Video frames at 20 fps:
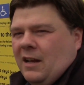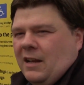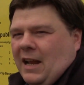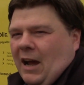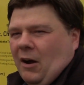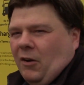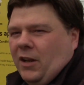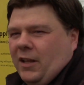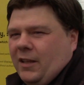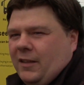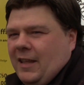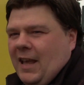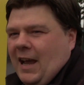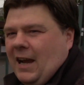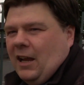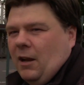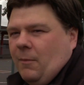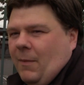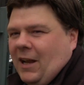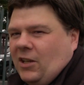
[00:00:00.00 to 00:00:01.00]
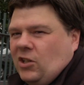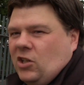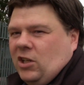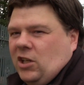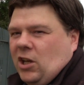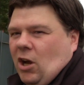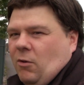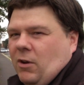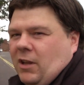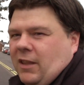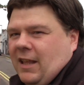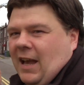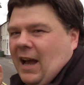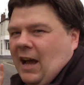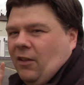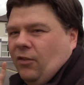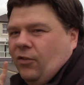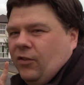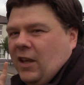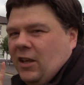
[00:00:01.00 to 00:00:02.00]
Now in a second I'm actually going
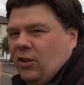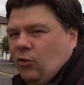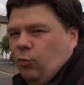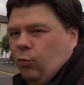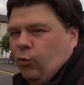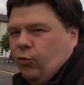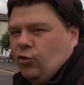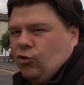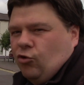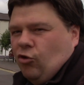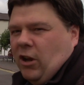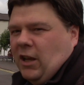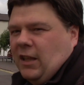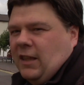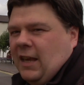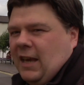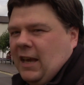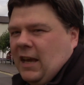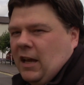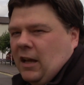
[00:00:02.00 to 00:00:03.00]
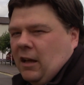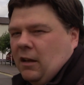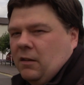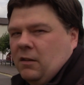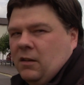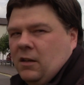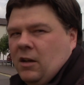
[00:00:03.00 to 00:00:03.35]
down this street here.